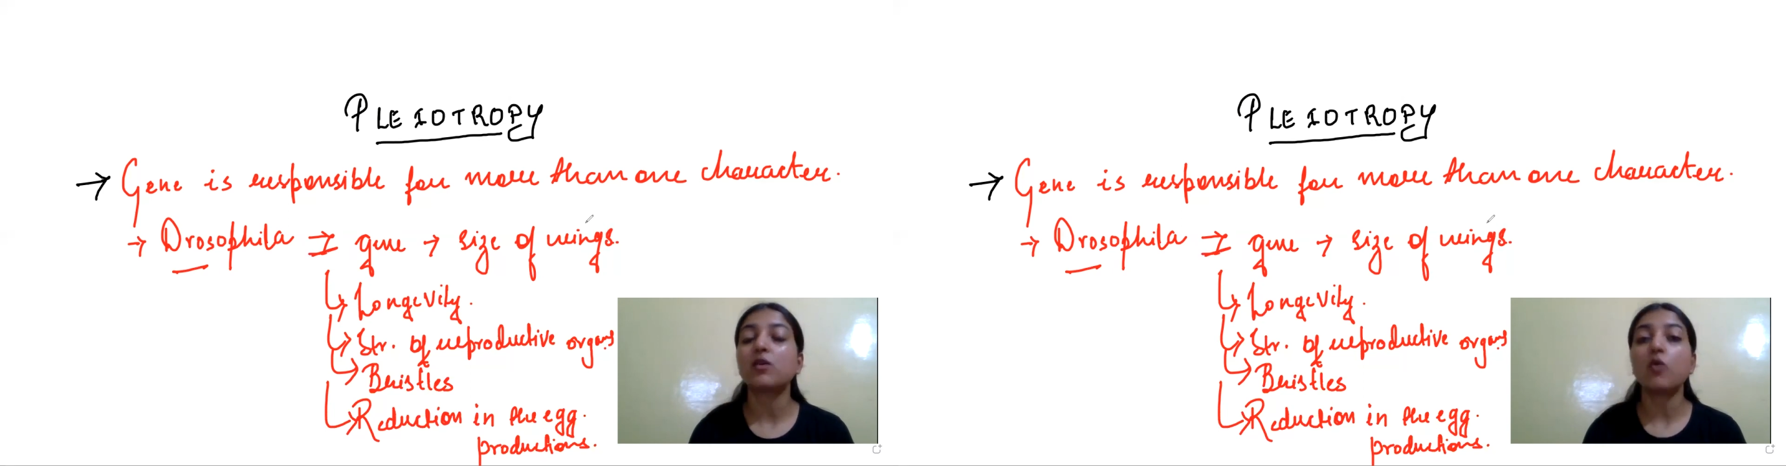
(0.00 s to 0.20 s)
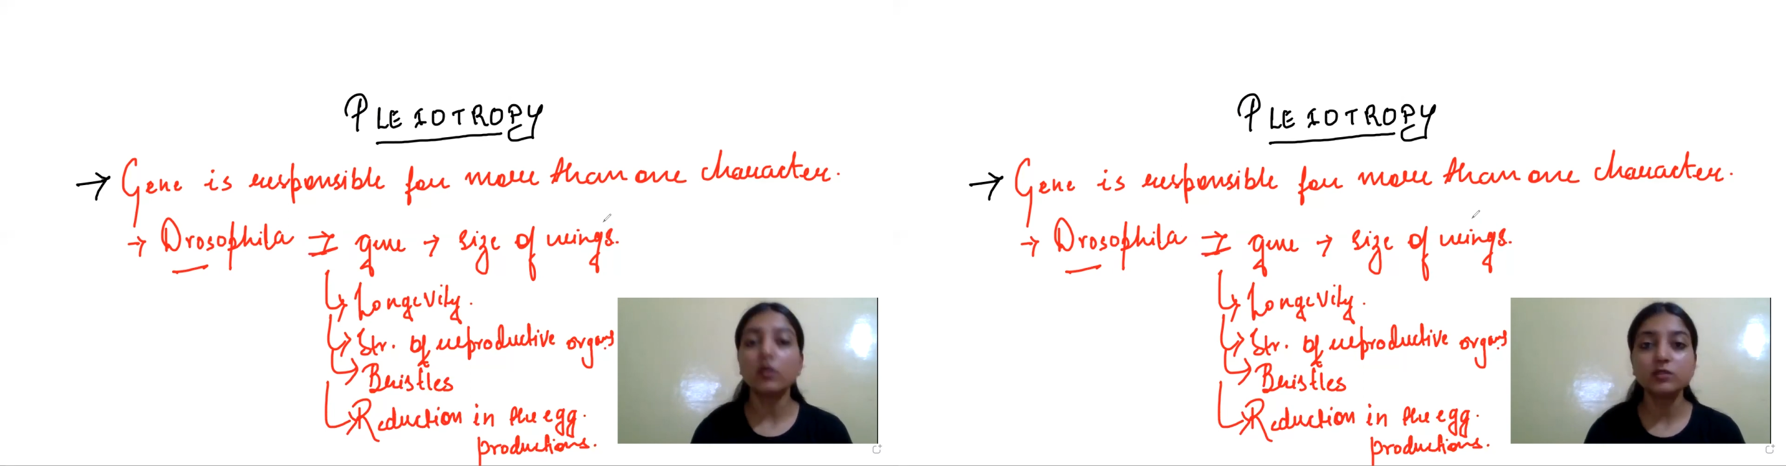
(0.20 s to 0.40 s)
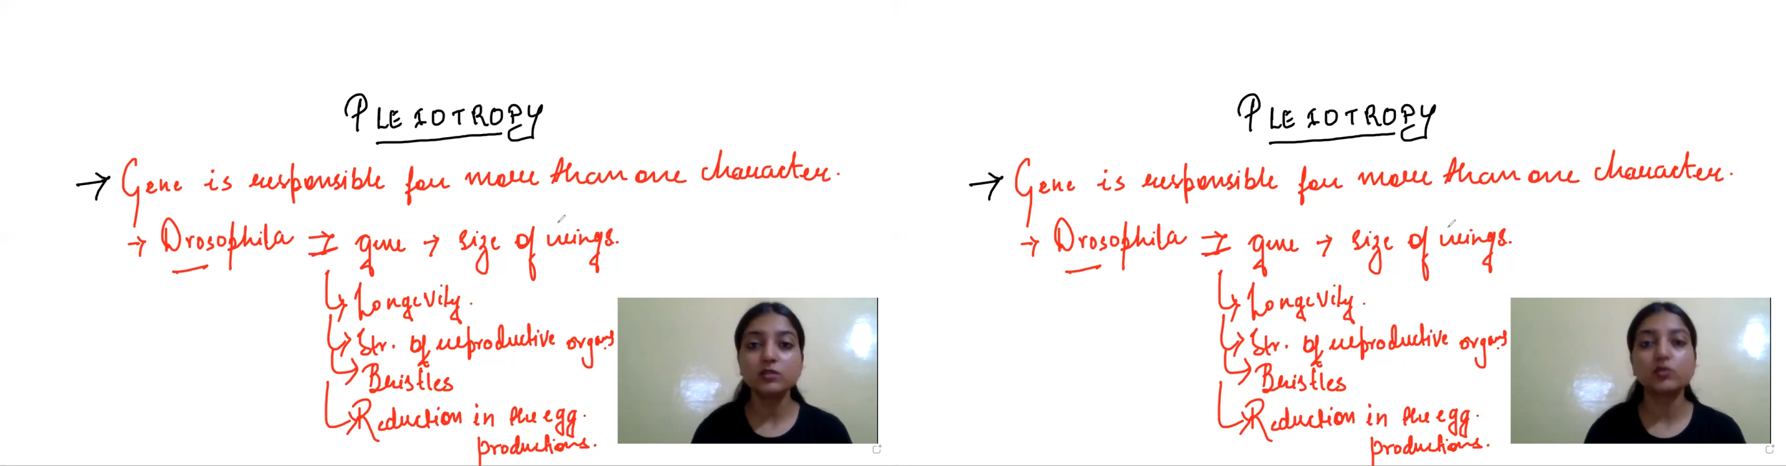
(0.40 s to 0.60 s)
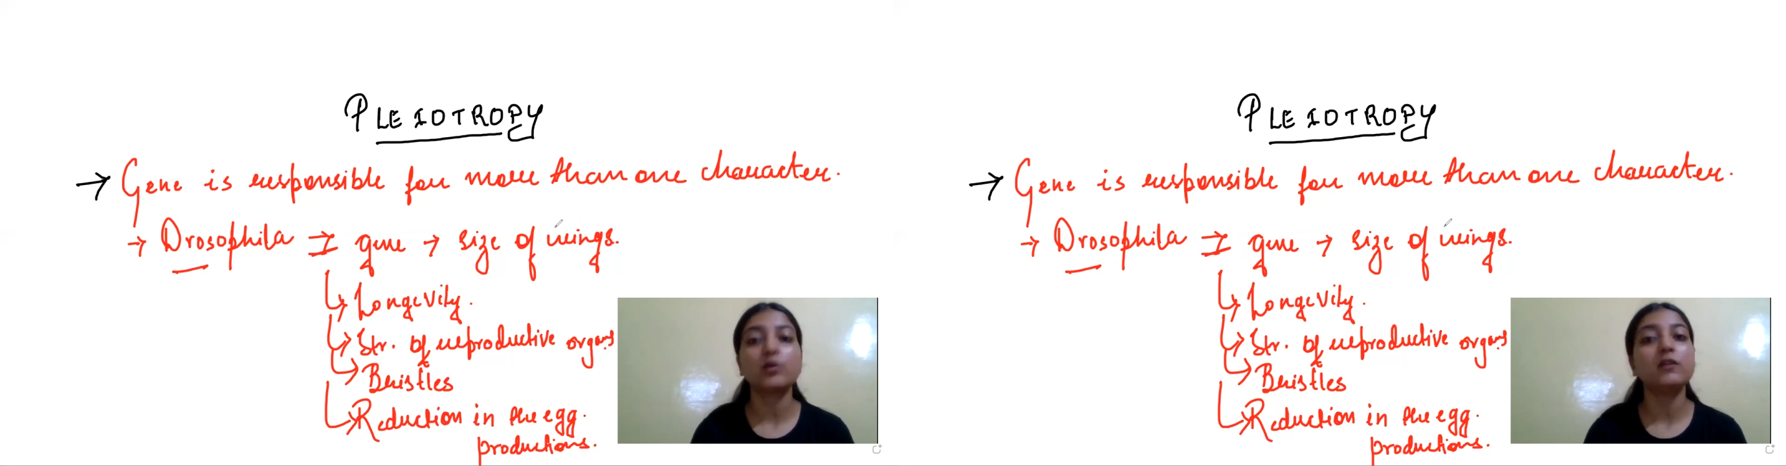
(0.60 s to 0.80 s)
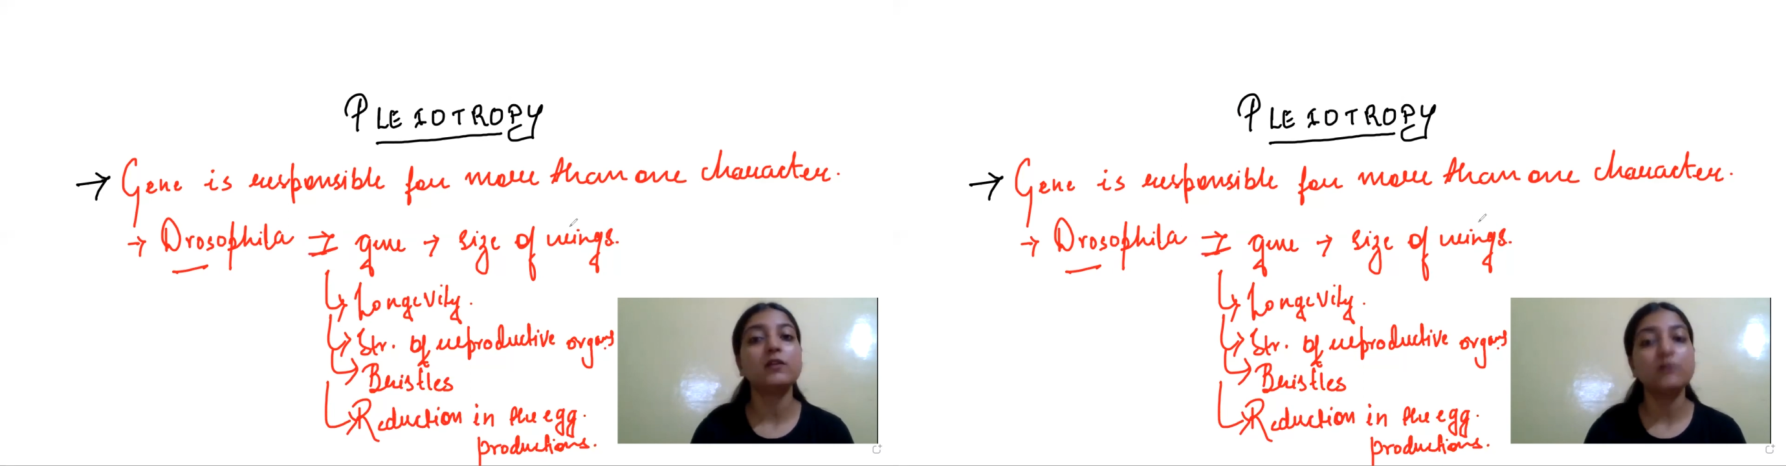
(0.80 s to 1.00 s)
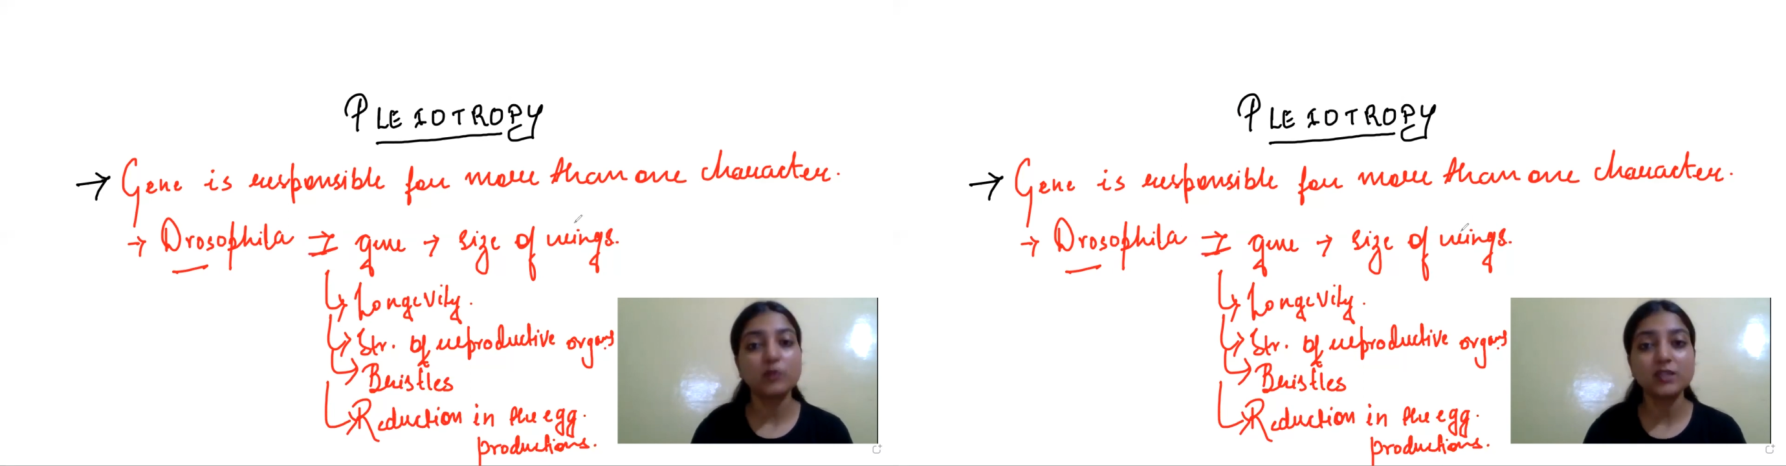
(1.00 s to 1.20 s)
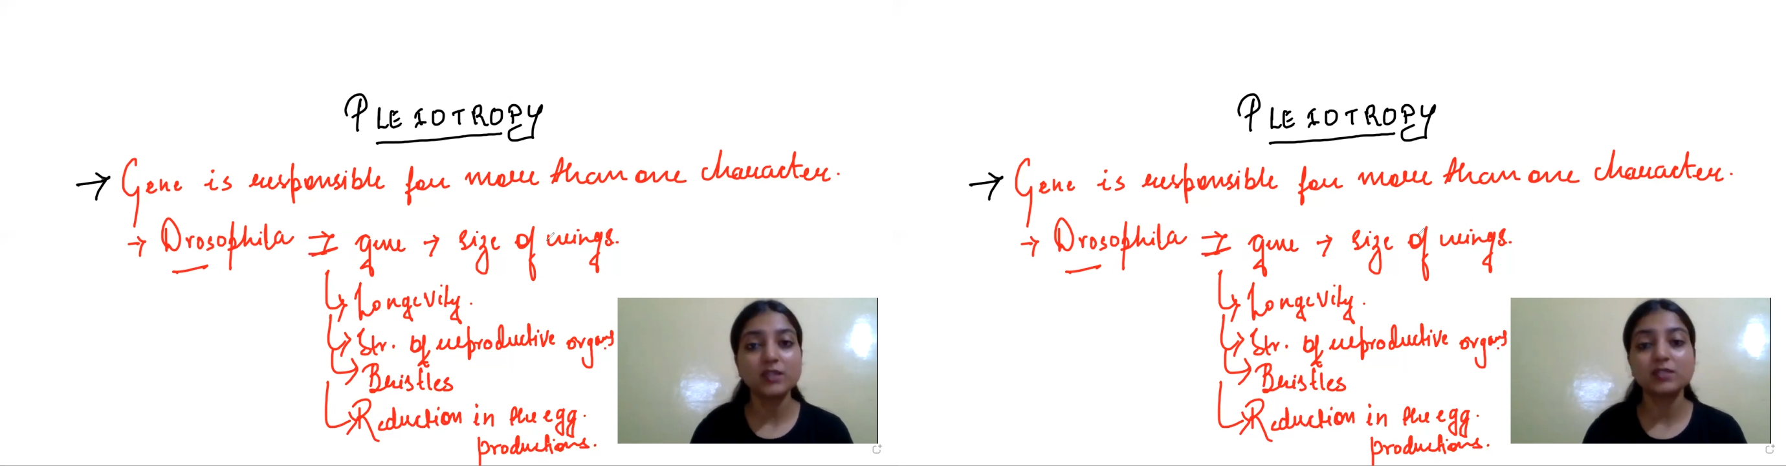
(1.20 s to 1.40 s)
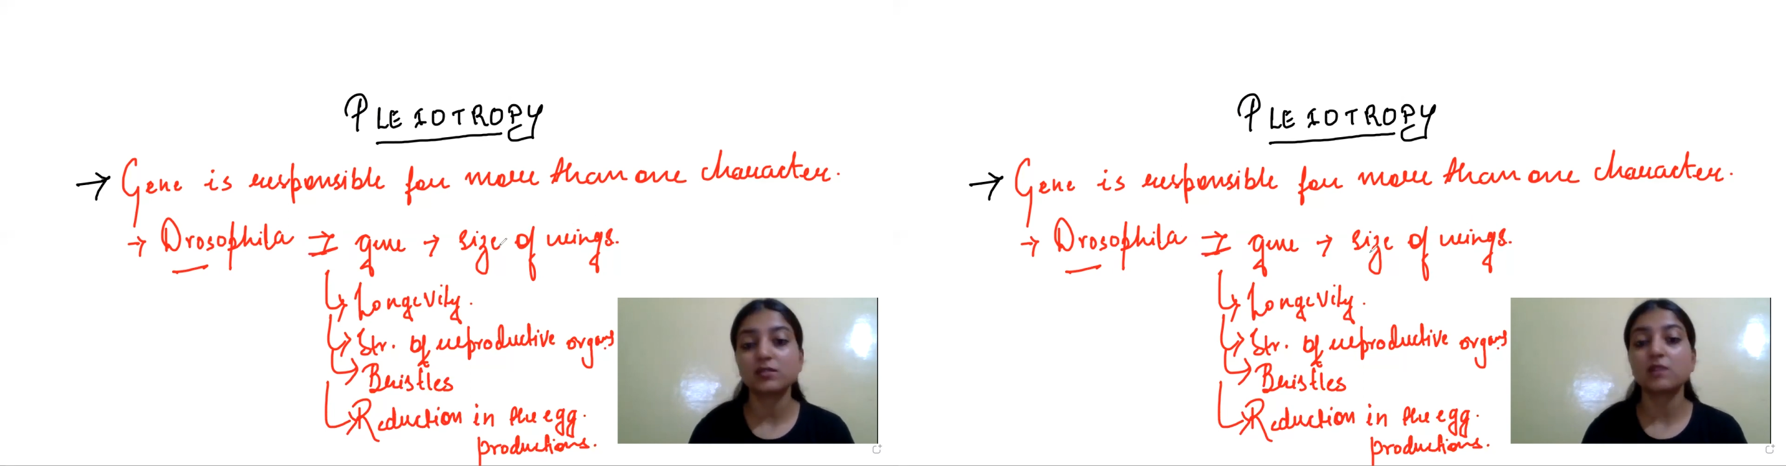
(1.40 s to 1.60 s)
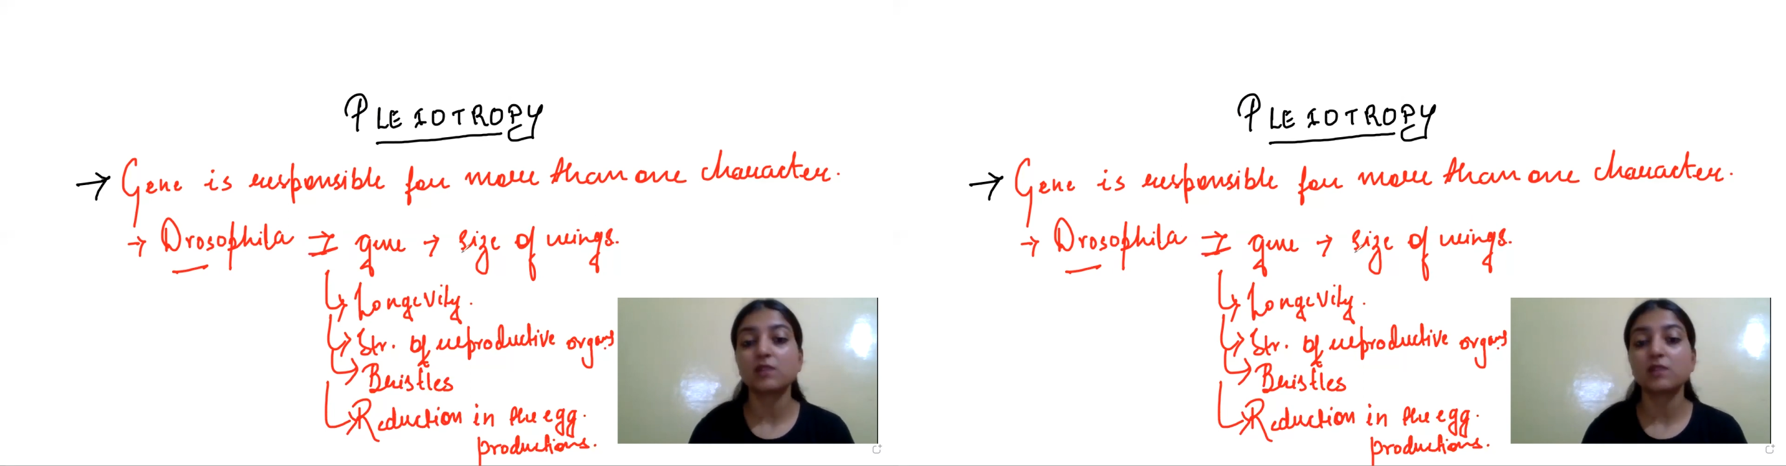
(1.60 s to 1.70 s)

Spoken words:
also influences or